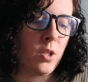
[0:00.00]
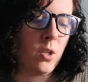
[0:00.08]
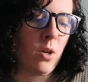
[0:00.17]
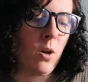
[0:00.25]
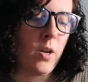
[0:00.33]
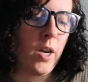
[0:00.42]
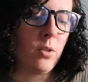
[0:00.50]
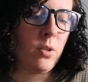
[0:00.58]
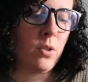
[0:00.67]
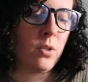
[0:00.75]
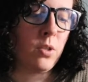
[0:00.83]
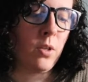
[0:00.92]
she called out
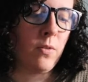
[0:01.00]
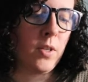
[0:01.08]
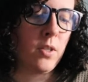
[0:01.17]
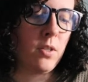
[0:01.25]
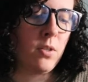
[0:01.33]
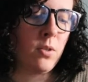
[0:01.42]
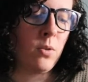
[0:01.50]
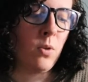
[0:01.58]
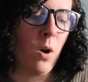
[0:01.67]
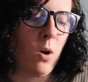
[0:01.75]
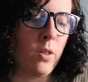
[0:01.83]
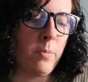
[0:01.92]
to her servants.
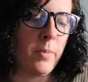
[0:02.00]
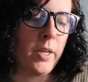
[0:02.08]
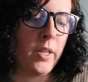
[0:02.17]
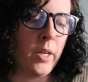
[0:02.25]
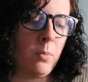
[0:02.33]
Soon all the men